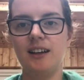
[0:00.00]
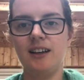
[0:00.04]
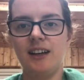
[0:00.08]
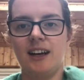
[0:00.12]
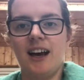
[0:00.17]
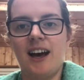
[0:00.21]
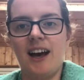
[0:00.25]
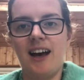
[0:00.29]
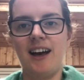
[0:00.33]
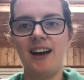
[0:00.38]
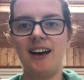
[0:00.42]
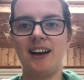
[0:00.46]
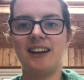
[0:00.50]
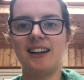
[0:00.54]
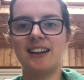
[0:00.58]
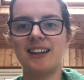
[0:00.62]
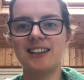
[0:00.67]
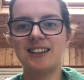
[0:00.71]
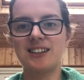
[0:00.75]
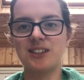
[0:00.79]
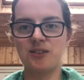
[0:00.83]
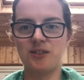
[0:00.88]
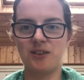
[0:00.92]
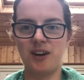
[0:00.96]

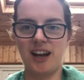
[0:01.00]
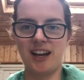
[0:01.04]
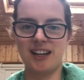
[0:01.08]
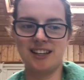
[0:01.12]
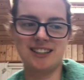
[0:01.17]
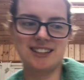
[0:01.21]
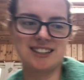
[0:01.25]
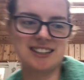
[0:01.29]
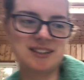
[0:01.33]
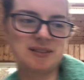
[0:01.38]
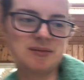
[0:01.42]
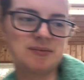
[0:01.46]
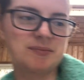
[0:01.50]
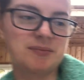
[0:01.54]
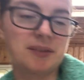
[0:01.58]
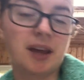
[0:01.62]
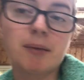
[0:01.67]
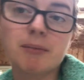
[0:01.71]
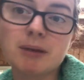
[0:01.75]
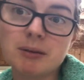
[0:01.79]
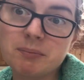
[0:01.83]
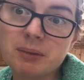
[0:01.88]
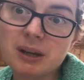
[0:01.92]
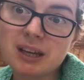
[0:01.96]
That's grand.
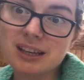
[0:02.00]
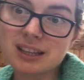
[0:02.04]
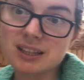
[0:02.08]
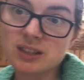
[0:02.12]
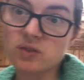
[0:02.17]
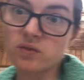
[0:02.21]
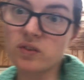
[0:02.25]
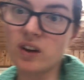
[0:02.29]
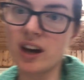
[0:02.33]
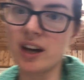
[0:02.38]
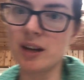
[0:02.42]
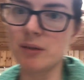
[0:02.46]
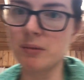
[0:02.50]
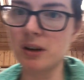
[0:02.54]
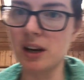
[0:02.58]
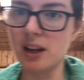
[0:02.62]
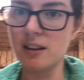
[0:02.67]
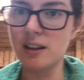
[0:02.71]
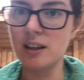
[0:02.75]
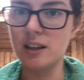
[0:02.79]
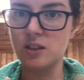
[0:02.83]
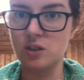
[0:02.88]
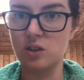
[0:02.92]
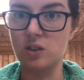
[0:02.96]
I mean, pink is fine, but I
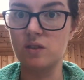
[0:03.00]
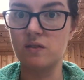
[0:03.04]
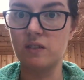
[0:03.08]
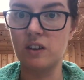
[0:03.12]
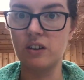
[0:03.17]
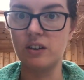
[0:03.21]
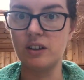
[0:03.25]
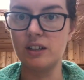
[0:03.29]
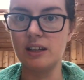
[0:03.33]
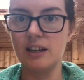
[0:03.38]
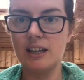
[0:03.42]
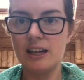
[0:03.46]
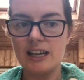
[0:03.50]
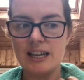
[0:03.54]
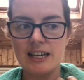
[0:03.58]
think it's just very